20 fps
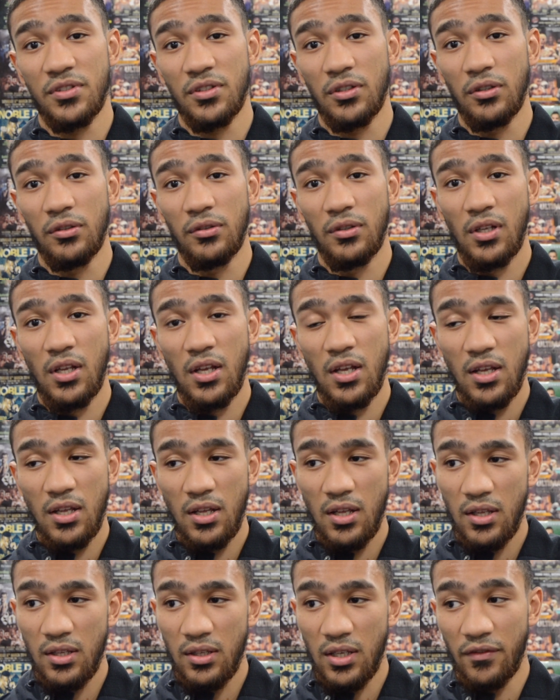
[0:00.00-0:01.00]
So
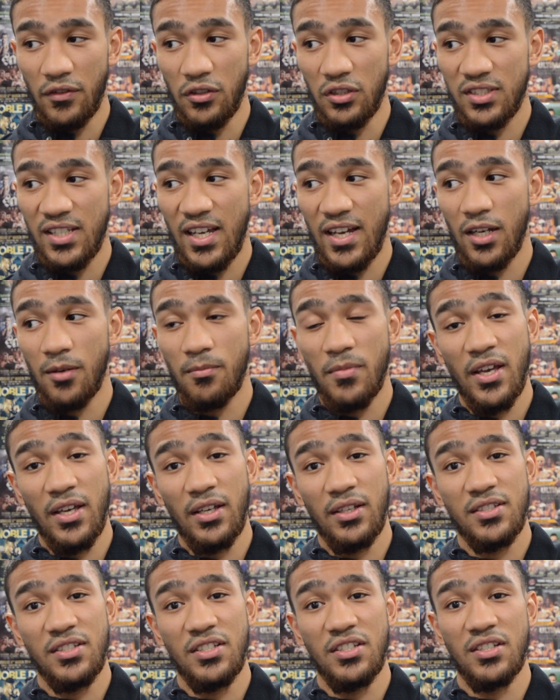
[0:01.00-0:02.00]
I've got Tiger
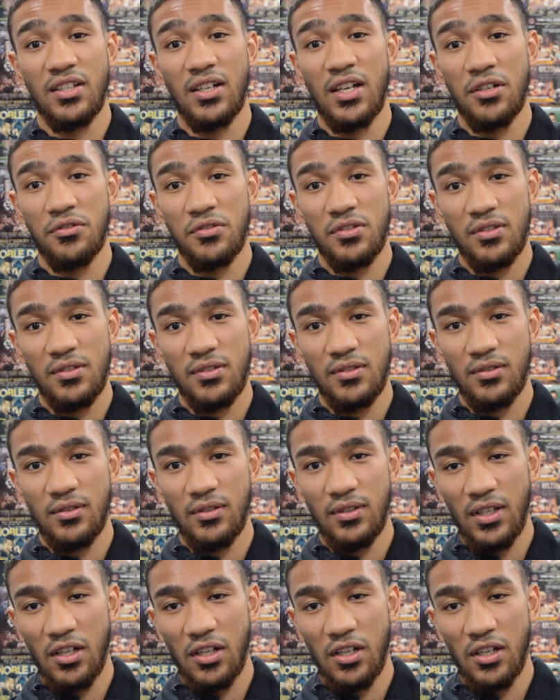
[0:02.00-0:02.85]
Bay Shisha Lounge.